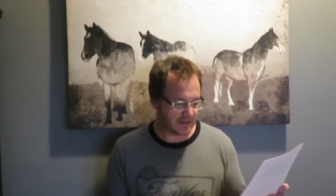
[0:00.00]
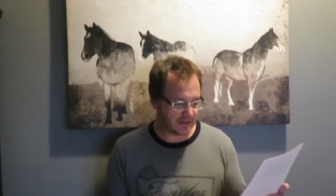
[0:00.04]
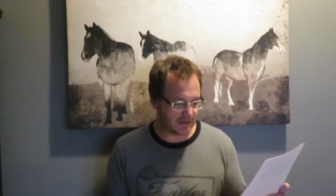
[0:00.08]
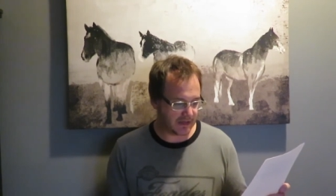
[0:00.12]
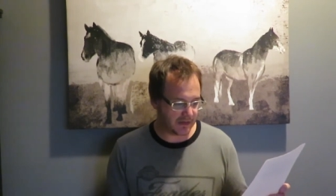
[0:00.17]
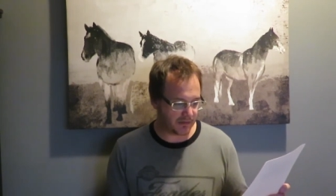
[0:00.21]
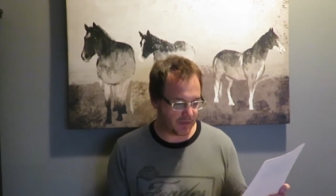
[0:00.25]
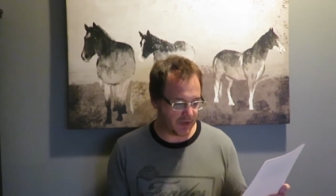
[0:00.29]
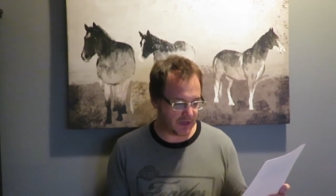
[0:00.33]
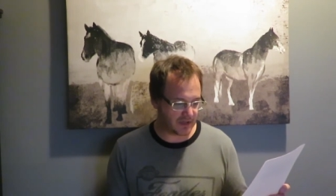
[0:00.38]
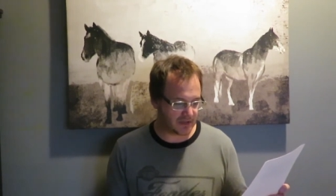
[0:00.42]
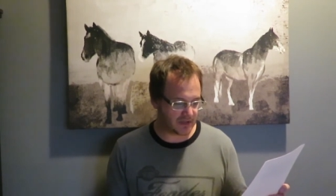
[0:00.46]

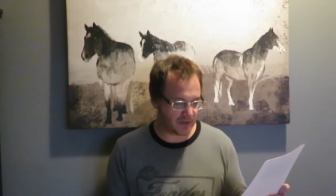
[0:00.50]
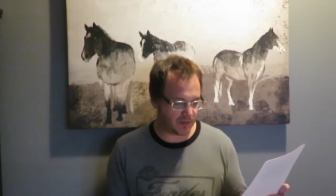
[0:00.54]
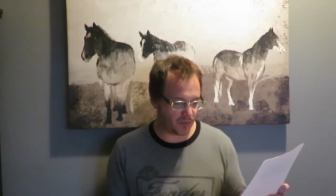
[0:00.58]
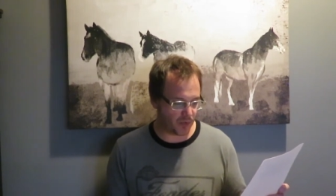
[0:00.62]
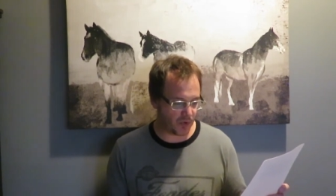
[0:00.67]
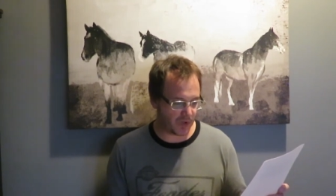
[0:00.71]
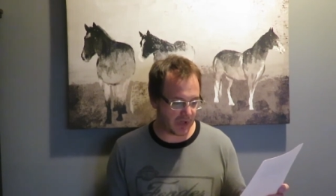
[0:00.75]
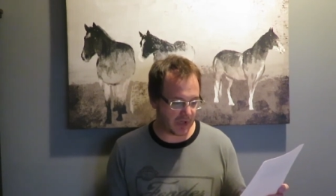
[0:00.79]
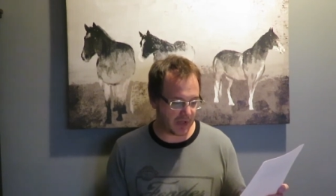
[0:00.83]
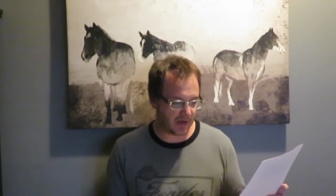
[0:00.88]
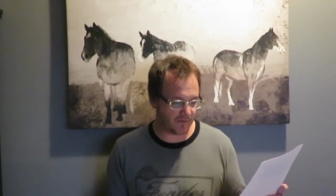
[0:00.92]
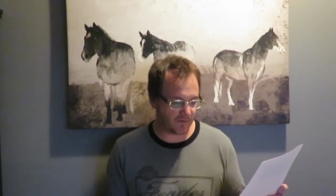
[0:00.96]
This matchup
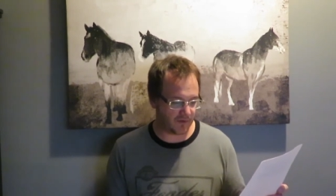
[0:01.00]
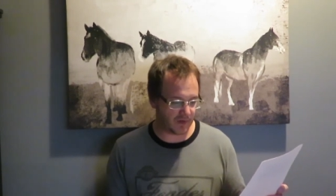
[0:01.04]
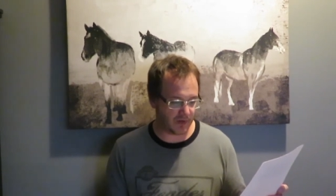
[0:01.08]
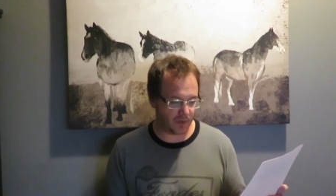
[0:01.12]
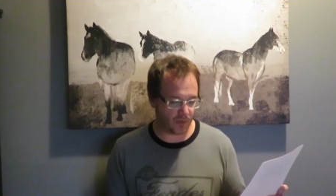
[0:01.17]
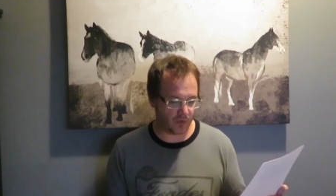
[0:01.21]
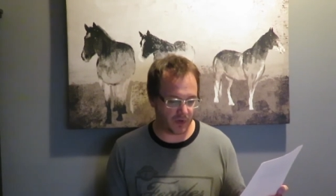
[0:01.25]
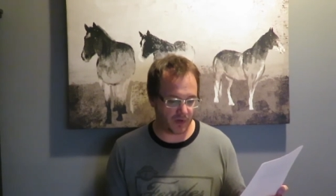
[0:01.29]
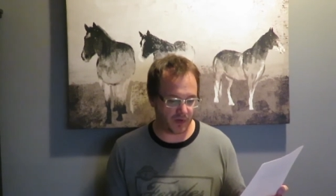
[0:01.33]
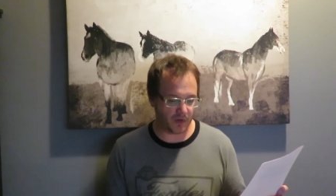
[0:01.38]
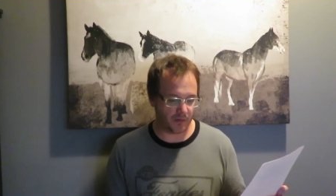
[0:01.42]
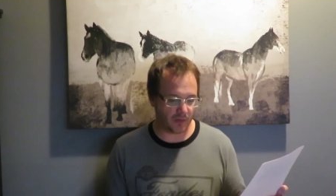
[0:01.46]
was definitely
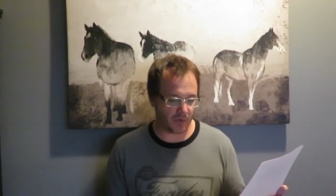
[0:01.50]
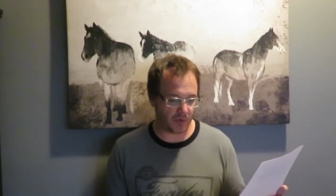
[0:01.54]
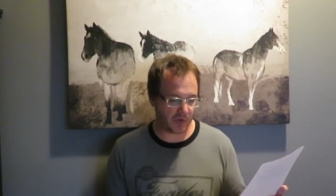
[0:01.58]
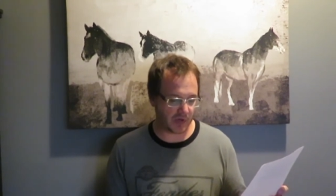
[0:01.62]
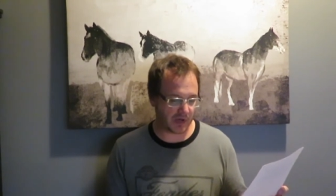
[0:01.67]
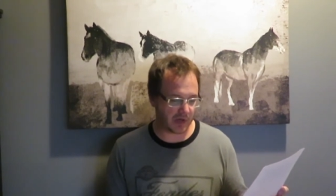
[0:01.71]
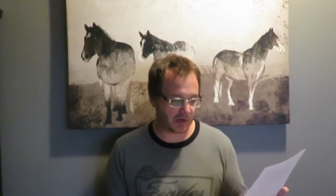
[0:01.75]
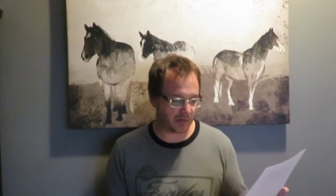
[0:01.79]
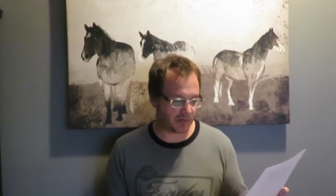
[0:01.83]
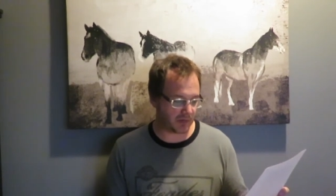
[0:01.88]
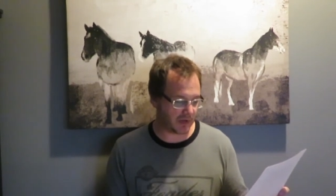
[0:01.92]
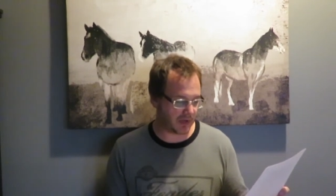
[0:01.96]
one of the
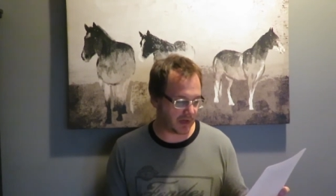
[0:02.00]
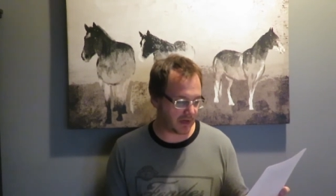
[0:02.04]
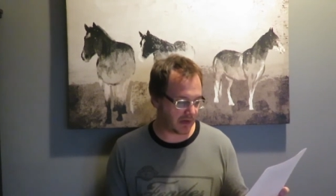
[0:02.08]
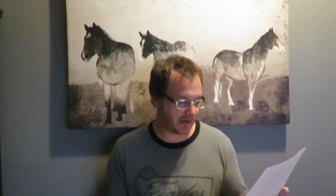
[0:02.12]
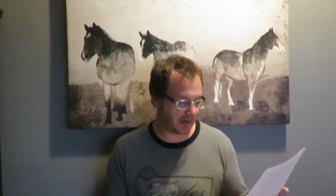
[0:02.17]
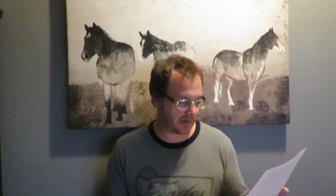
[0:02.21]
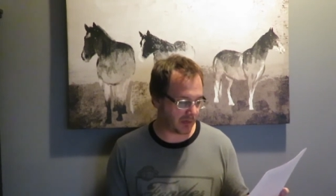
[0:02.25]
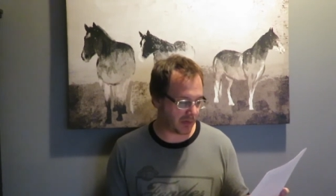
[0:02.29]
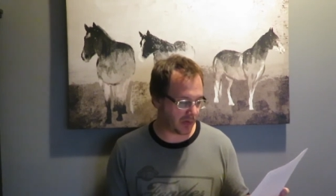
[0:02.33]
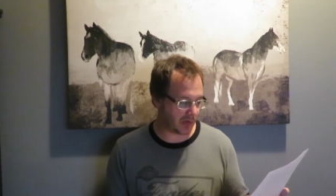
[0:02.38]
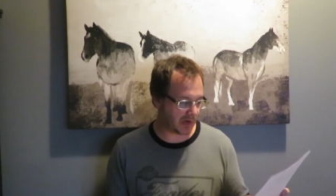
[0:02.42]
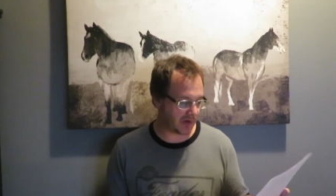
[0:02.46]
most
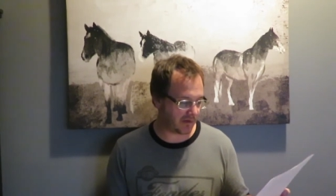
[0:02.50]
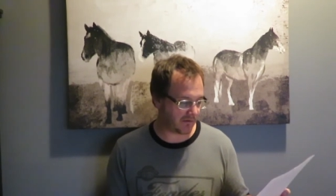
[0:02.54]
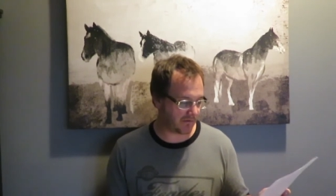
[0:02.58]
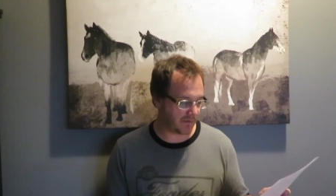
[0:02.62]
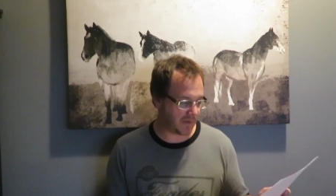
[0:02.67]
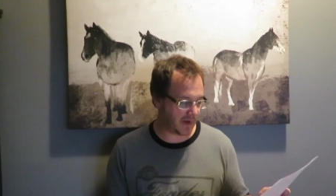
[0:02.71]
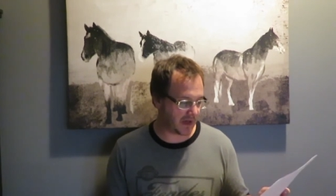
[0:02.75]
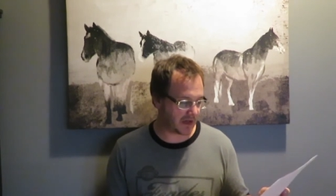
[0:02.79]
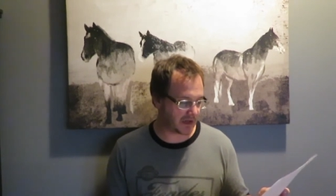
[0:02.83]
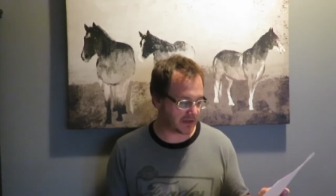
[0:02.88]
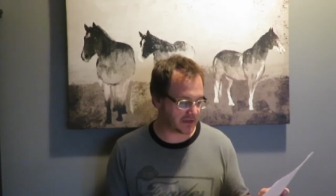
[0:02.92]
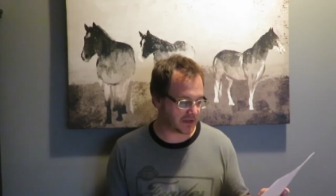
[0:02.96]
explosive
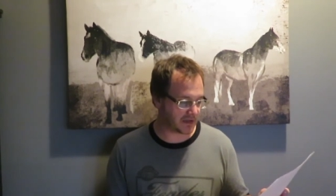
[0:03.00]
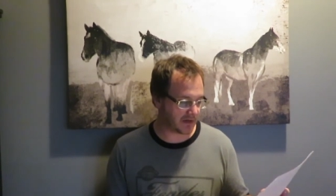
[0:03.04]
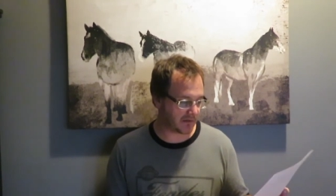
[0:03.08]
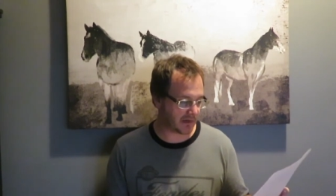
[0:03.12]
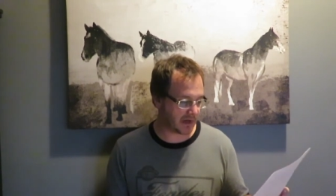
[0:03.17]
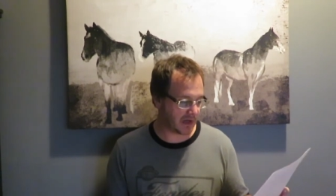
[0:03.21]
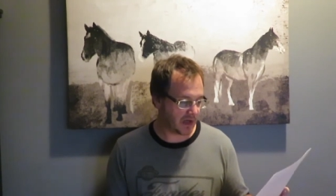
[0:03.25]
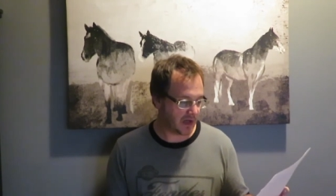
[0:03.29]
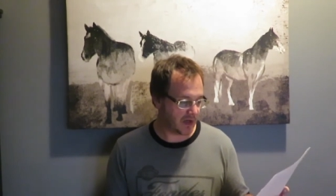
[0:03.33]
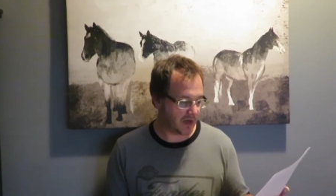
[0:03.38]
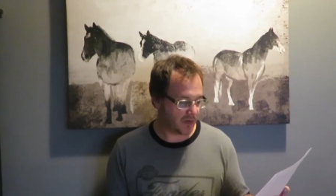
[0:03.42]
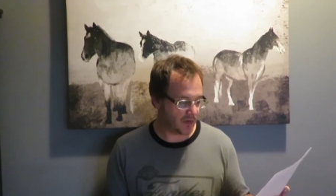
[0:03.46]

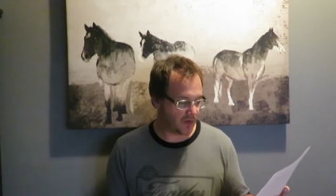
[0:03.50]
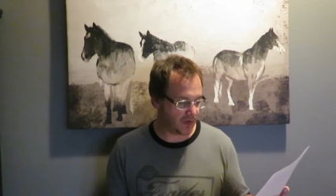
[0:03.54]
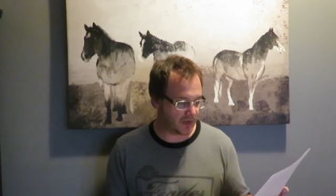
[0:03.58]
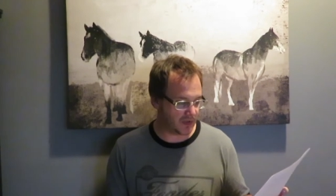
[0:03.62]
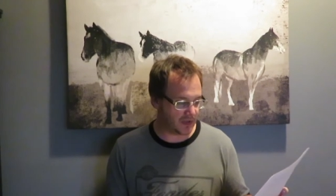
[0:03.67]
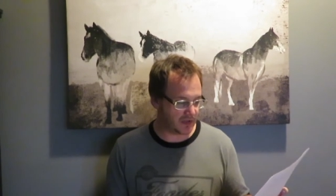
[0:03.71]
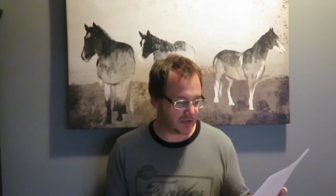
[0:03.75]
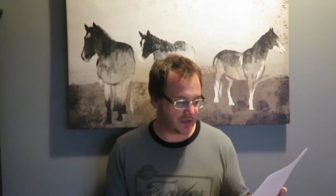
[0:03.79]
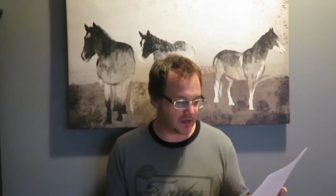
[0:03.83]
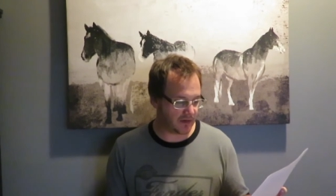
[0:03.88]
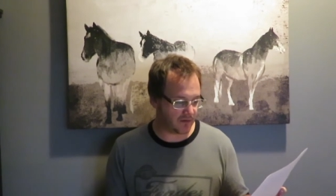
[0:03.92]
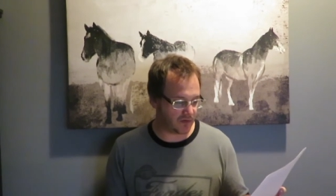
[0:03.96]
matchups
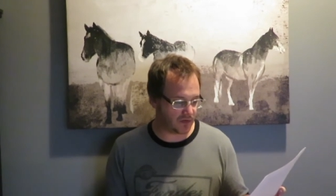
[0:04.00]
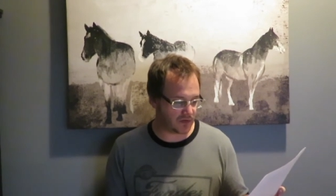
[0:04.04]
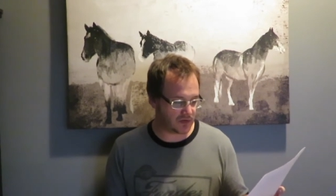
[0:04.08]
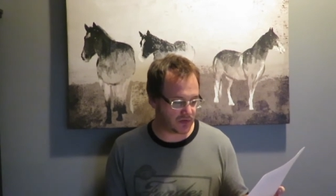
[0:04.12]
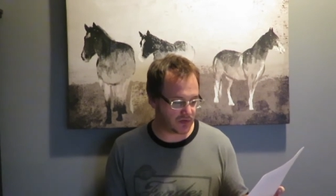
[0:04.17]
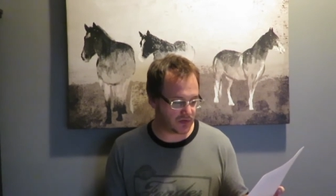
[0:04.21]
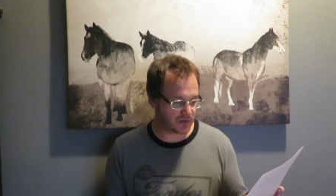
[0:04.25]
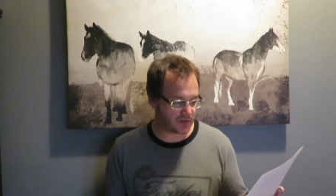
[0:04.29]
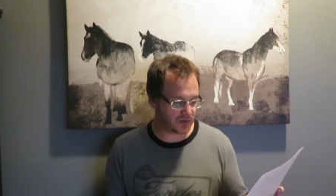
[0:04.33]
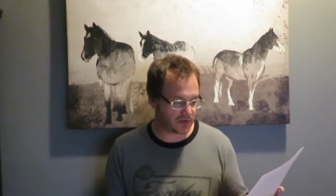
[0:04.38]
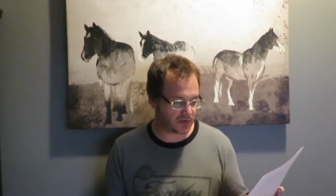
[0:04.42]
really to ever